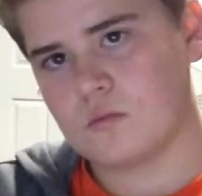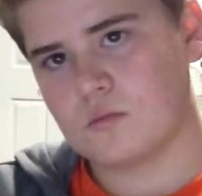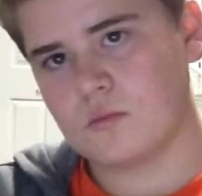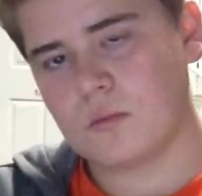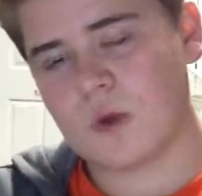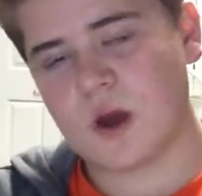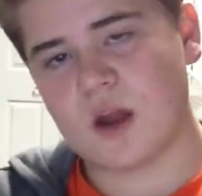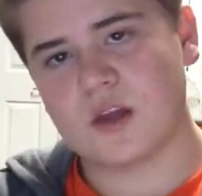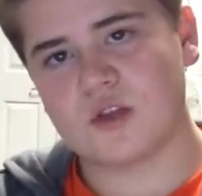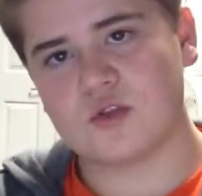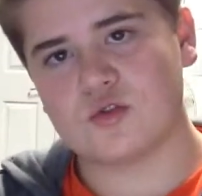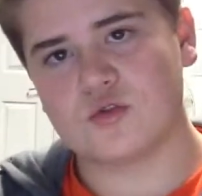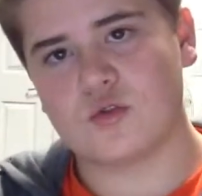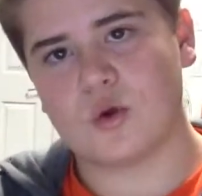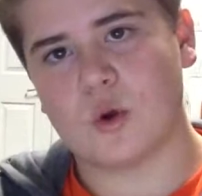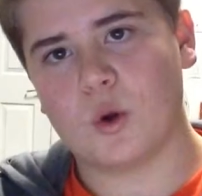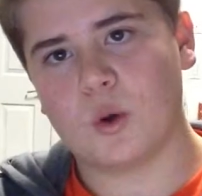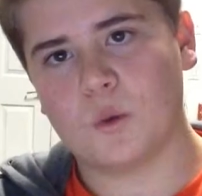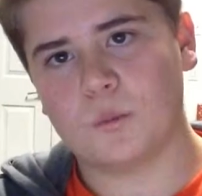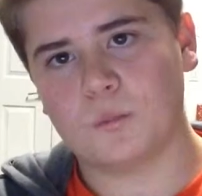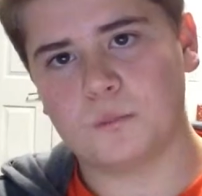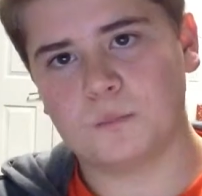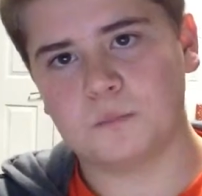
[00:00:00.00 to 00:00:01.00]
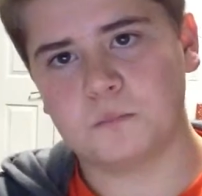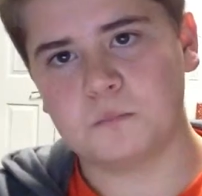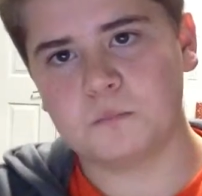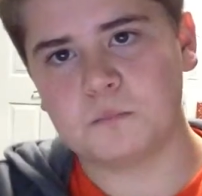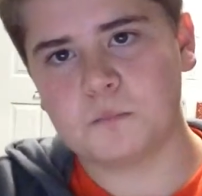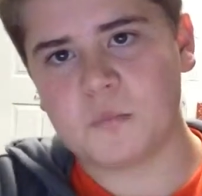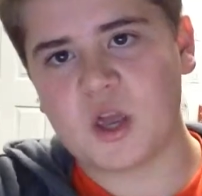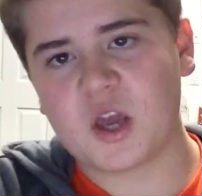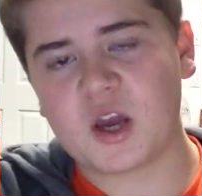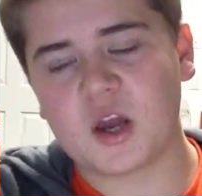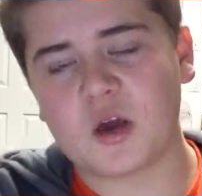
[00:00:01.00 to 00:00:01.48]
My intro
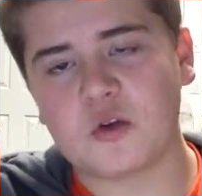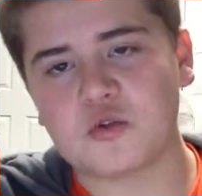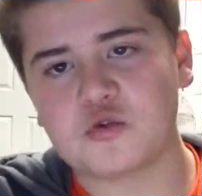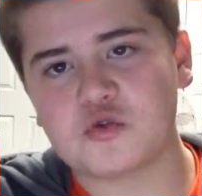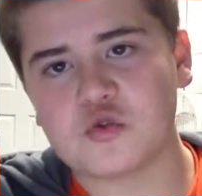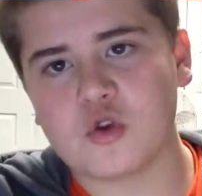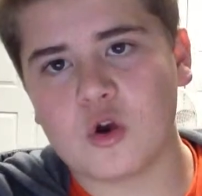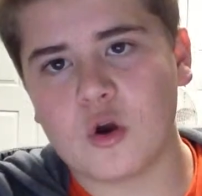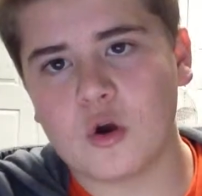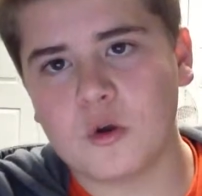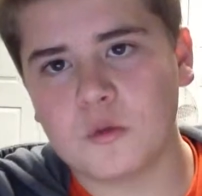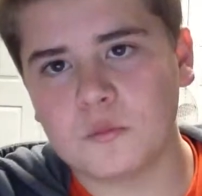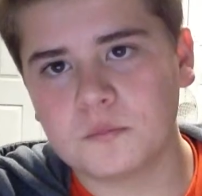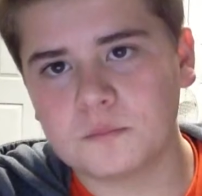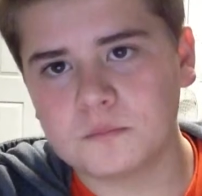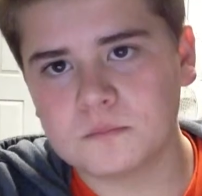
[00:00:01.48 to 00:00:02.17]
and outro.